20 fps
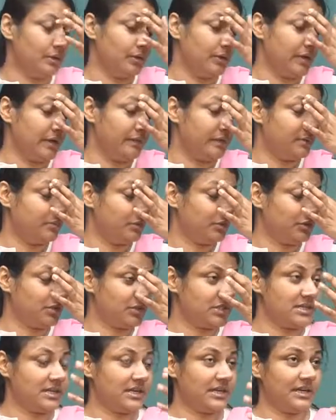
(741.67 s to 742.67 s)
ever mundu
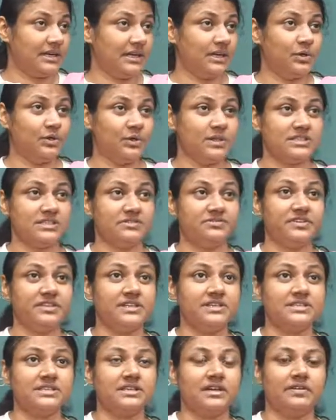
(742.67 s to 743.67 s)
vacharu ante who was the
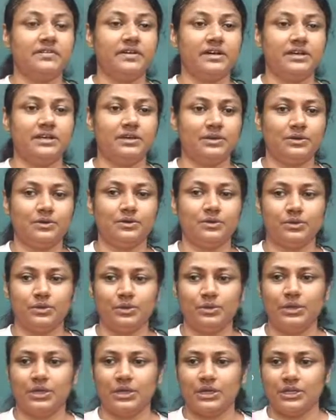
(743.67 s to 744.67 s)
first governor who
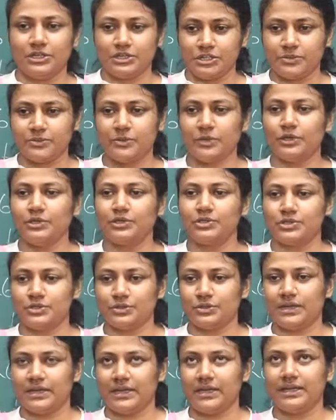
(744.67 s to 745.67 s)
spoke to,
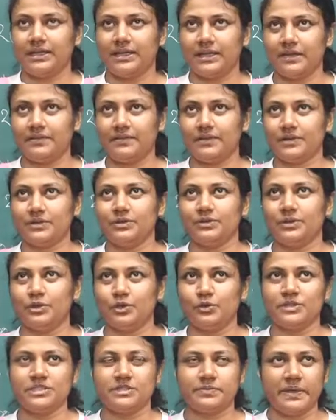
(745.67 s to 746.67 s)
ante evaru who
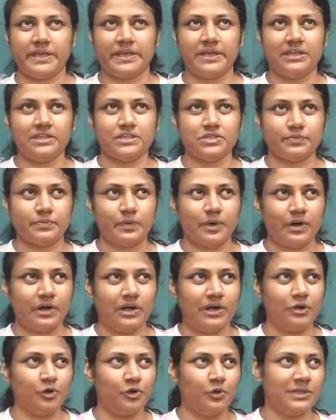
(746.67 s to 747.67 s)
was speaking to Paul,
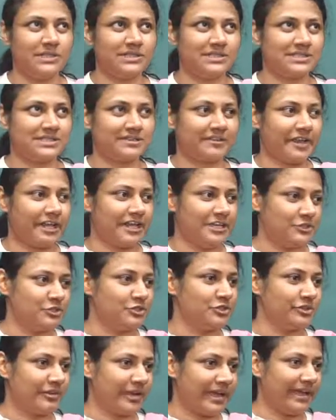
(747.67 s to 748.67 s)
who was trying to
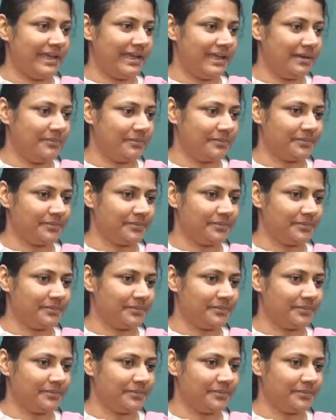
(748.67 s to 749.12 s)
try him?